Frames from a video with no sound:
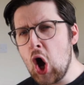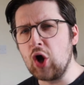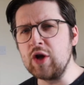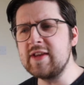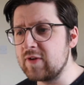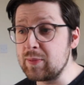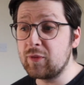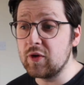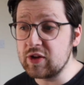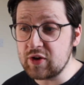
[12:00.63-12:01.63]
I definitely
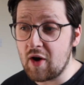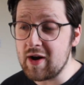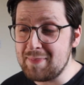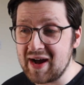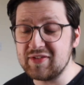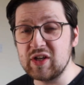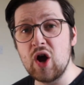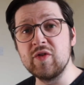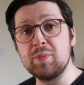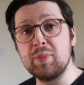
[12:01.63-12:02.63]
preferred the direct passing
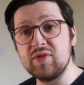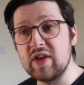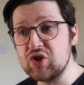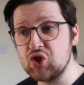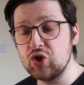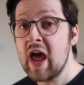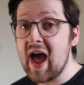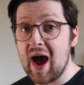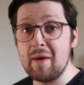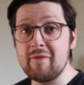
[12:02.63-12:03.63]
over the possession.
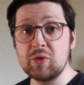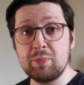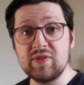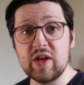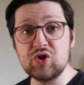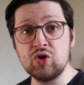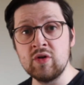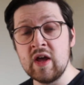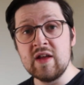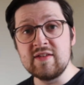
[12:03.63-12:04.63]
However, the
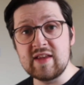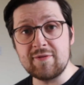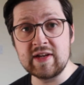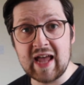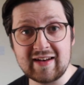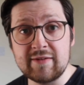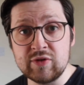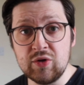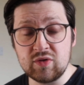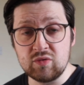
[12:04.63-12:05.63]
possession definitely had
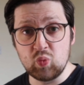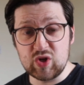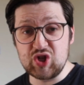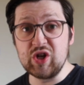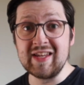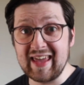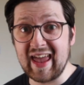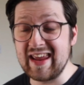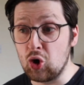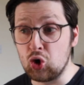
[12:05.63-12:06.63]
avenues in which you can
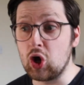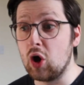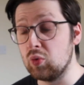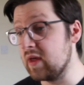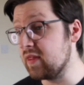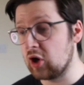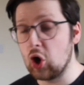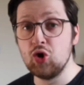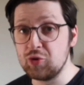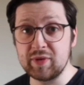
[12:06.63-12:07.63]
get in on goal with. Like
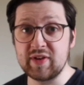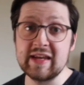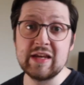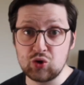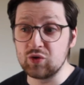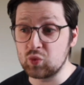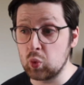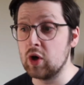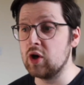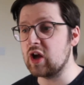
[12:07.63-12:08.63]
100% it does
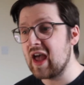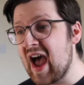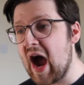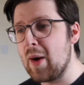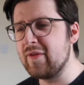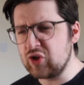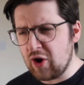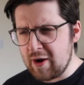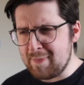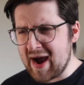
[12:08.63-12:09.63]
work. However,
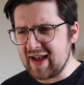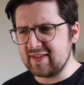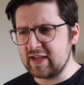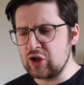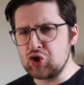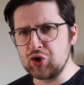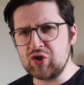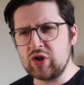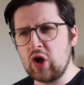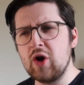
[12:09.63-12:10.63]
direct passing
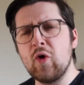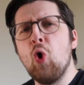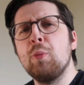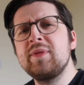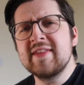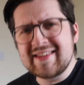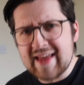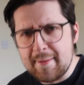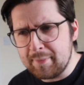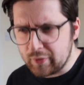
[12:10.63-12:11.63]
just kind of ups the
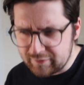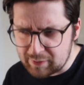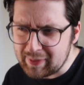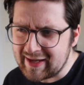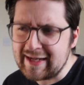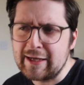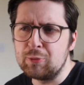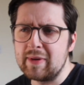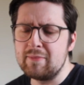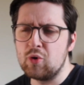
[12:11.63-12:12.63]
tempo of the play a little
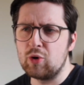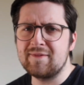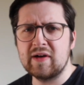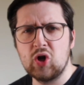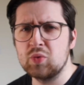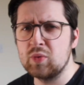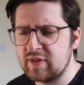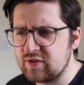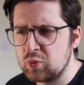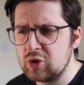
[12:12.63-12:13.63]
bit more, it felt like, with
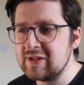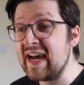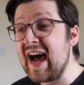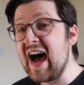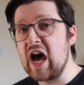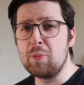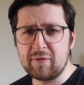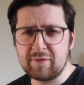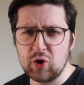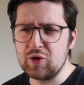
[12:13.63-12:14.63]
this one. And I
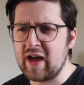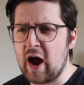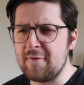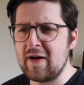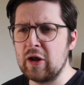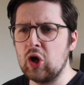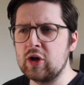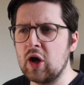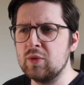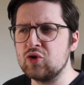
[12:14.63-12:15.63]
preferred that. I felt like I was